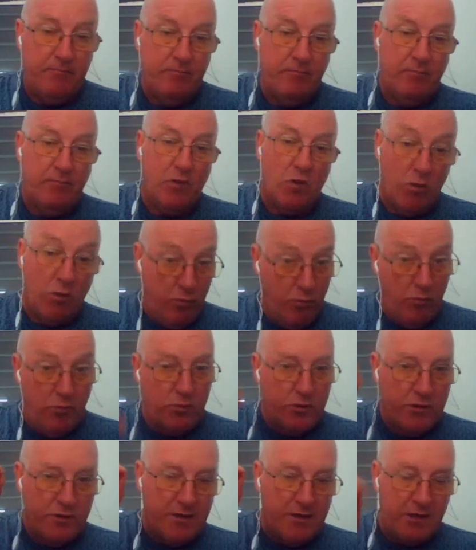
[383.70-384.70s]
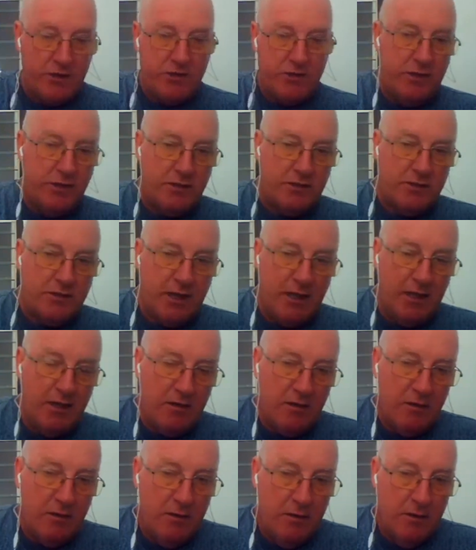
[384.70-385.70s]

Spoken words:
or thawed to such an extent